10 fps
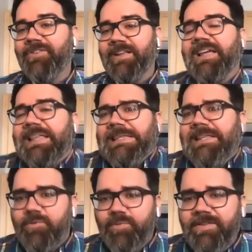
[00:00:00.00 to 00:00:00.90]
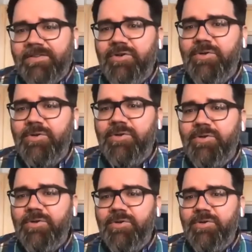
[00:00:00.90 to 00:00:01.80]
Just saying like, it's a risk group and
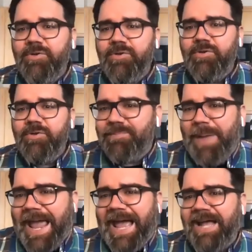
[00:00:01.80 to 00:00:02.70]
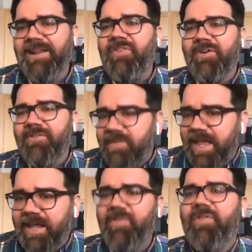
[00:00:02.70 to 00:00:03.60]
it's bad and they're
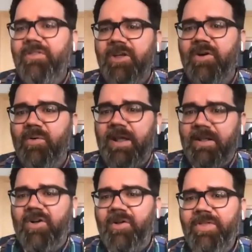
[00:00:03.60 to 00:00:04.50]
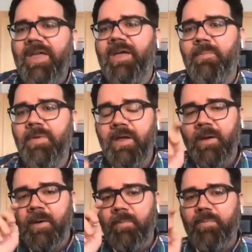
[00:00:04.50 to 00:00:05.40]
sick and it's on them,
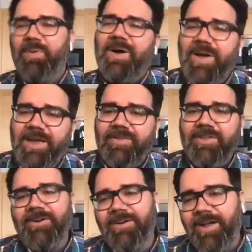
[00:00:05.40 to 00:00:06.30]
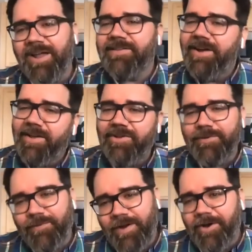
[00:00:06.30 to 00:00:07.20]
but they're not, it's not
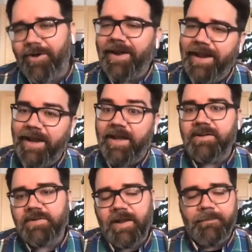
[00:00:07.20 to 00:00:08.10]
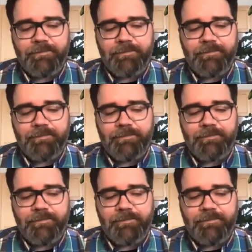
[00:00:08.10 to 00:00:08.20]
their fault. And